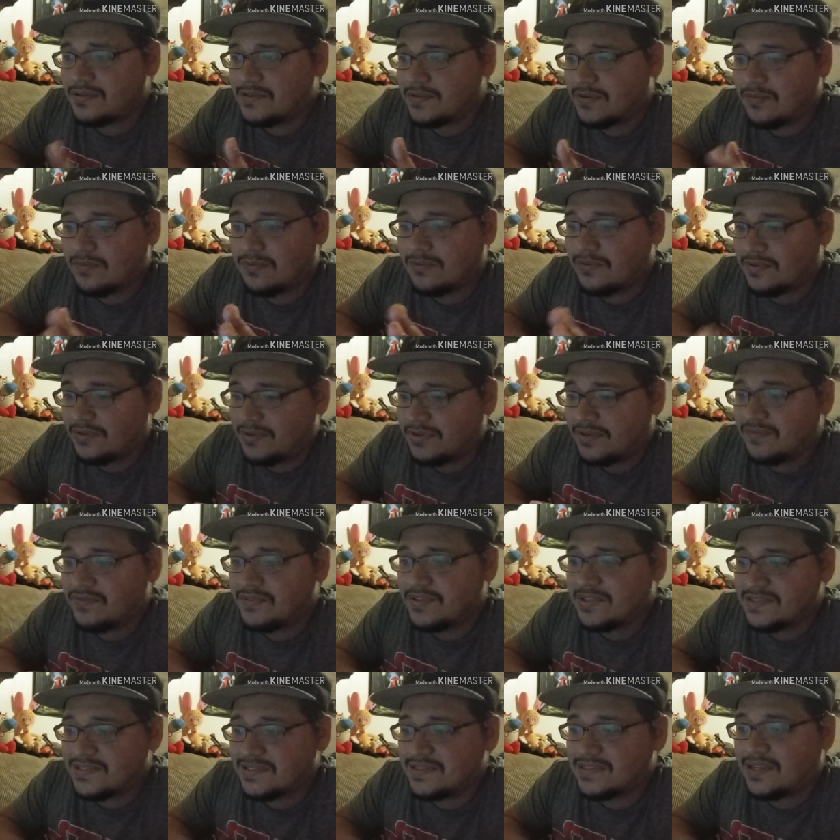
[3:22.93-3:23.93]
So if
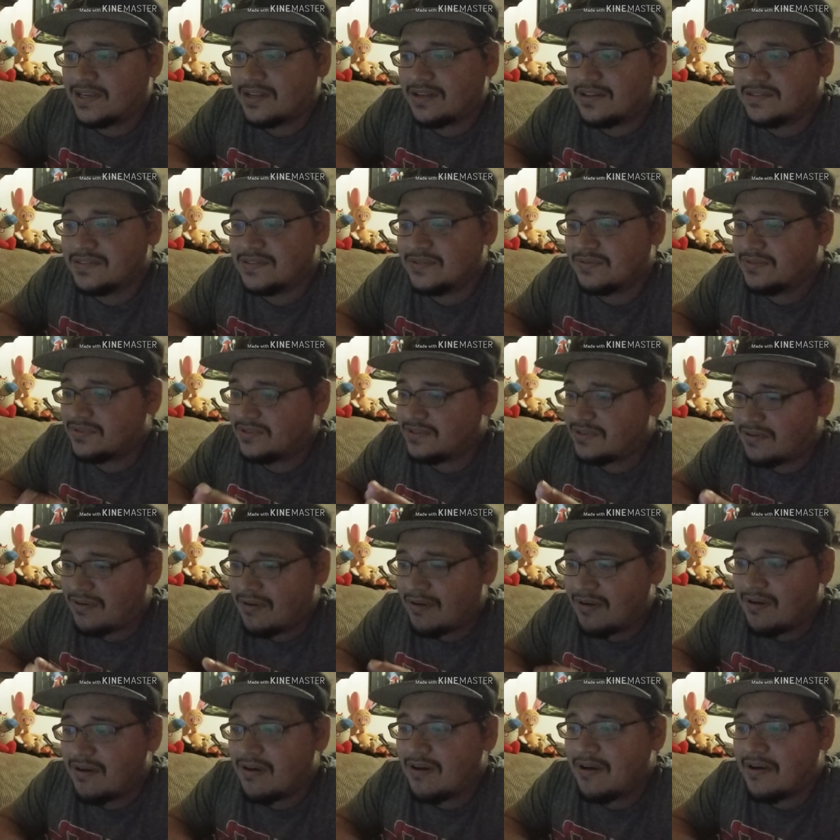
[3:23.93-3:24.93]
this is like Until
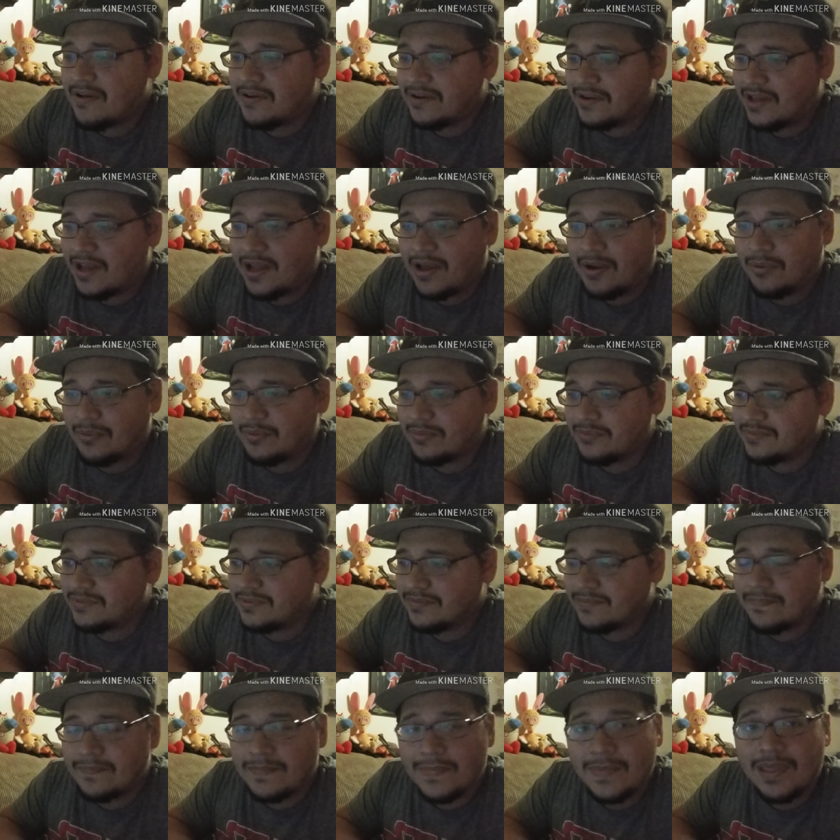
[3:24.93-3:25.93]
Dawn, now
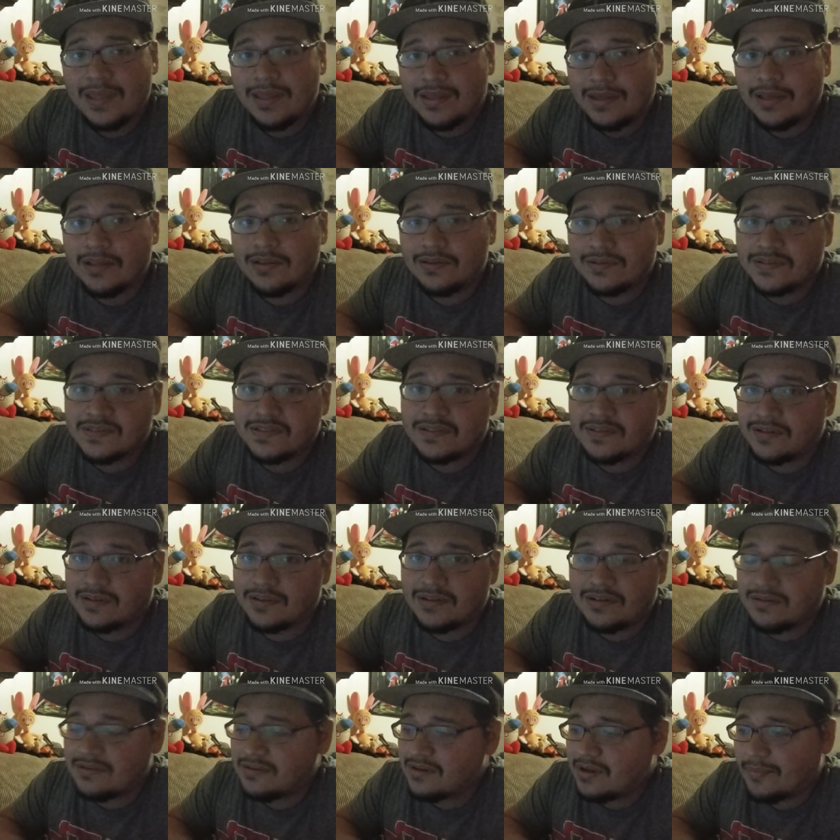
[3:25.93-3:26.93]
it looks
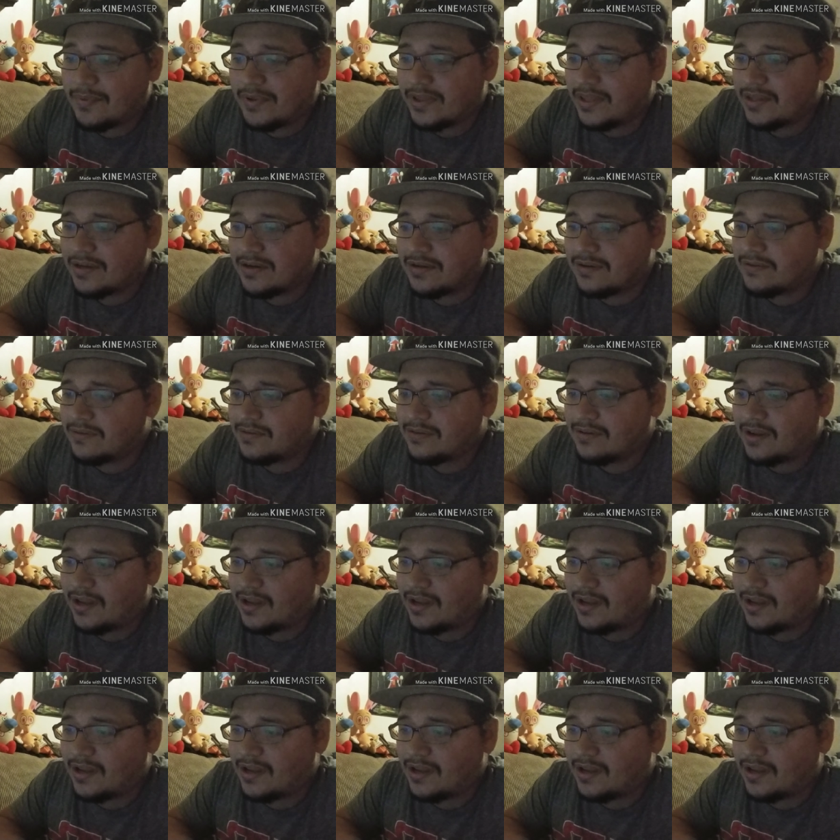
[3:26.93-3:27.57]
good. I'm gonna get it.